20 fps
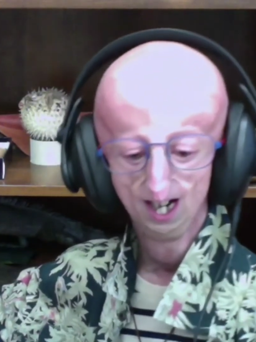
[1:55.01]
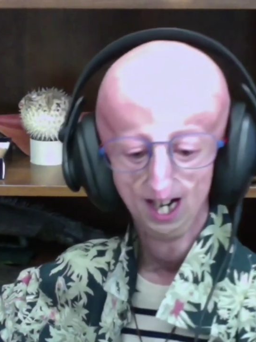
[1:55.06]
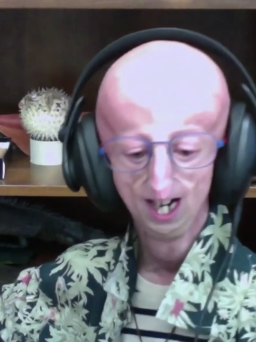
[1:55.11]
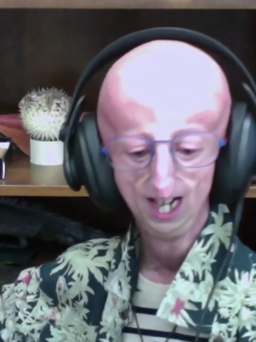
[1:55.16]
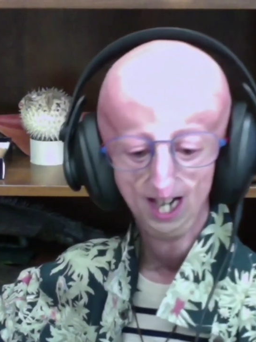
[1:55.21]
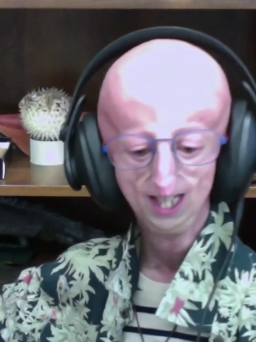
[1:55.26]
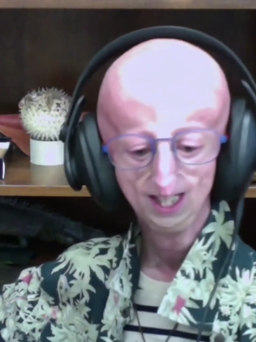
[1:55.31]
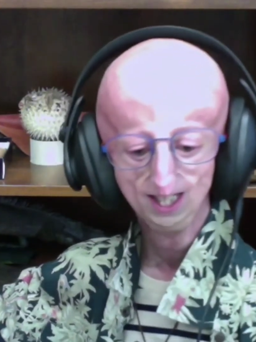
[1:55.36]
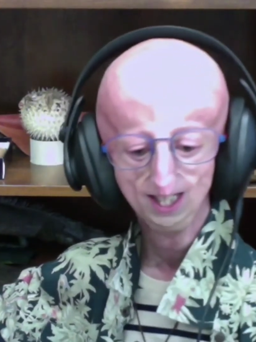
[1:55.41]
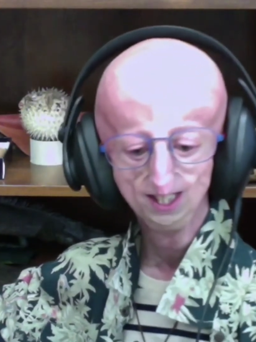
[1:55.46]

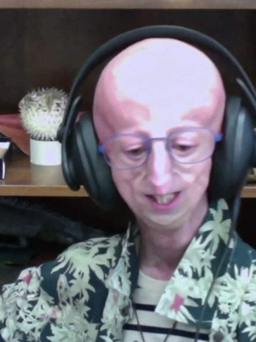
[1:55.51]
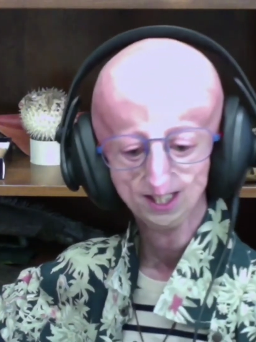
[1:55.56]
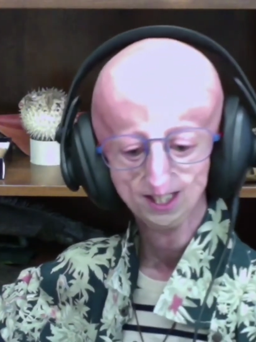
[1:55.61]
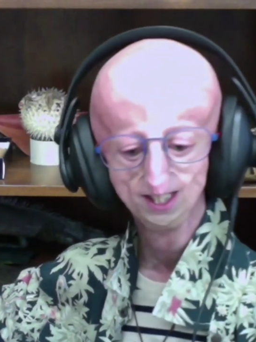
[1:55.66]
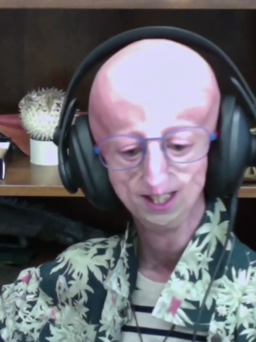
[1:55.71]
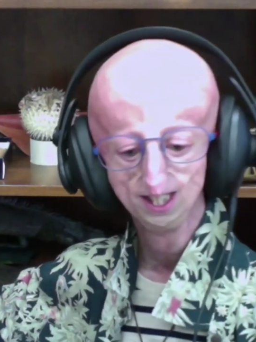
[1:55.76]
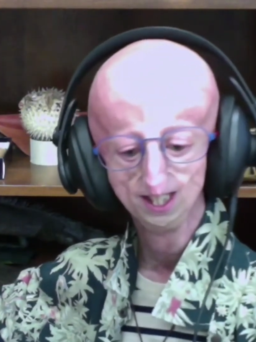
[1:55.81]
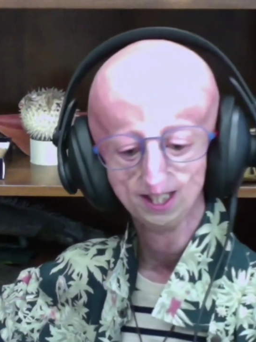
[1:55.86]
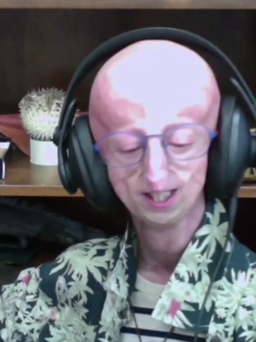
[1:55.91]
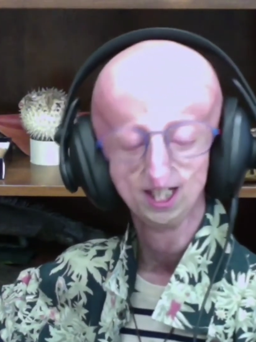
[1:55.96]
I can
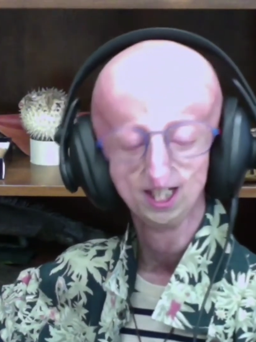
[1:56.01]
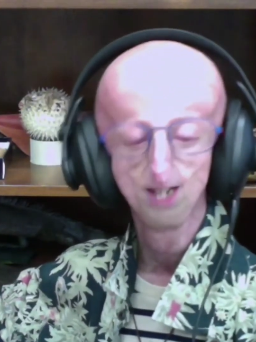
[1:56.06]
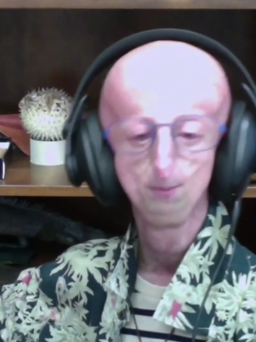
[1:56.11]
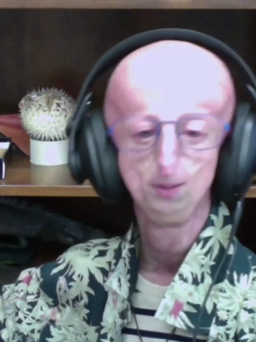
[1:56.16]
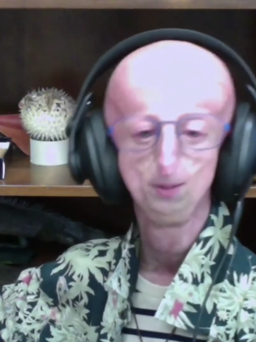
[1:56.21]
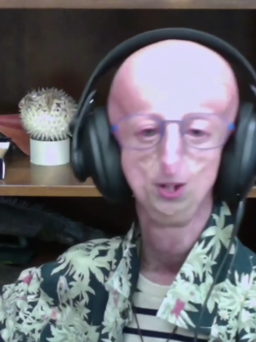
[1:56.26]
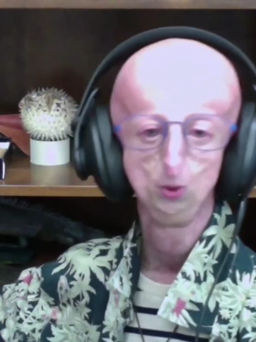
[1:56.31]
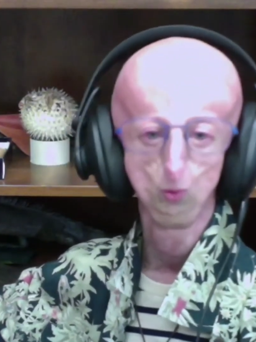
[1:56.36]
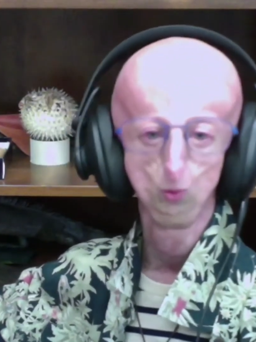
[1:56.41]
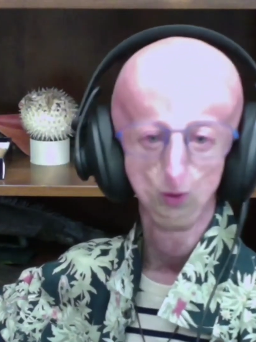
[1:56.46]
see the
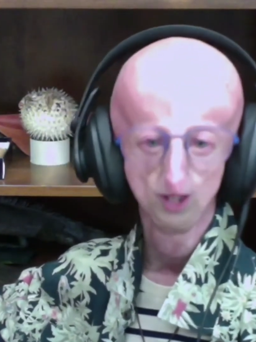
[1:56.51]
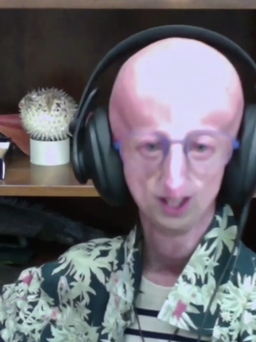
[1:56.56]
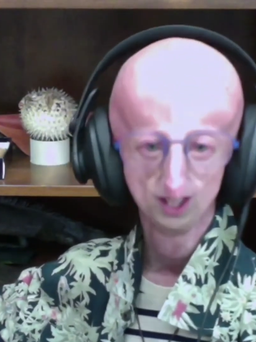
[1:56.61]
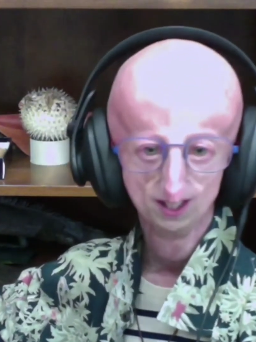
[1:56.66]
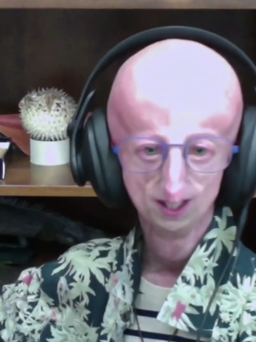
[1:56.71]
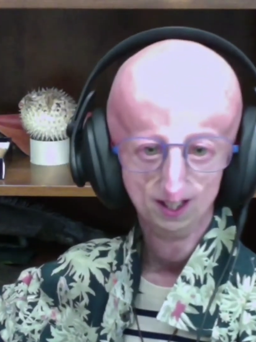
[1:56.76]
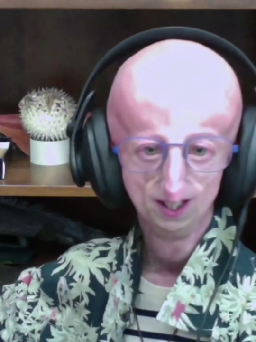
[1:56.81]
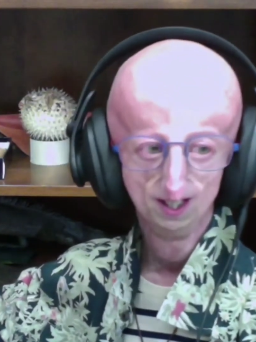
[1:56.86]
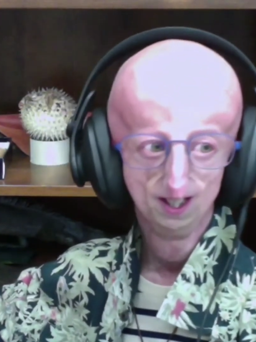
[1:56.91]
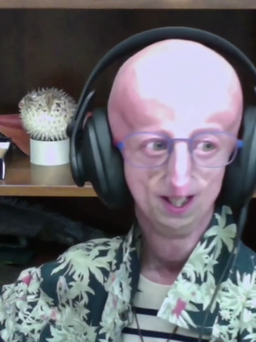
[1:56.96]
same look
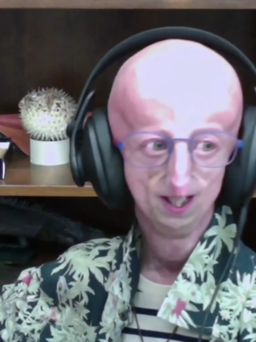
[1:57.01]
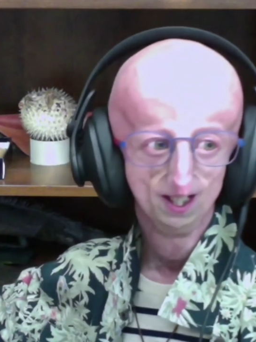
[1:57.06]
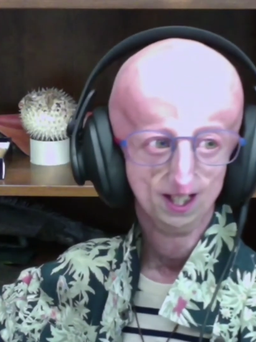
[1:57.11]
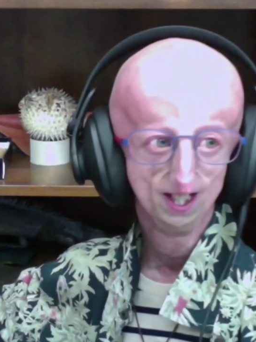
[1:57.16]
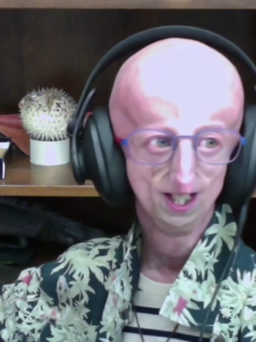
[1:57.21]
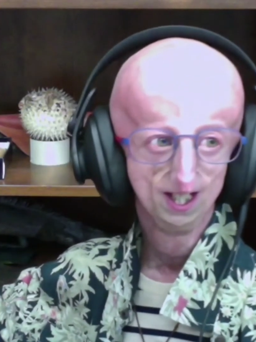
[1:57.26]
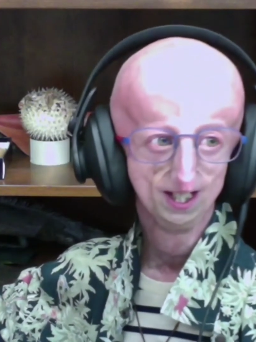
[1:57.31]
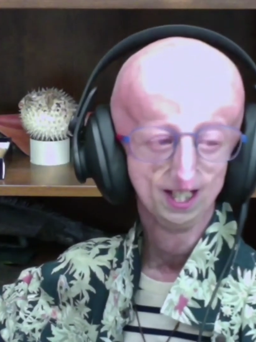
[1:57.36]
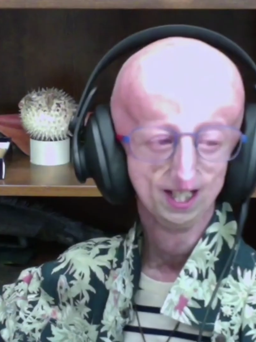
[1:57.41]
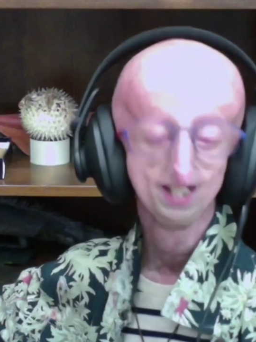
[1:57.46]

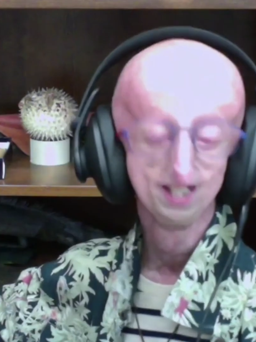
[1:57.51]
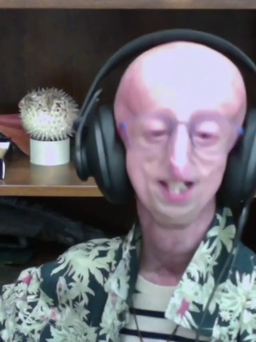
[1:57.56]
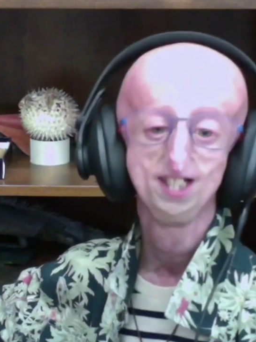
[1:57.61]
that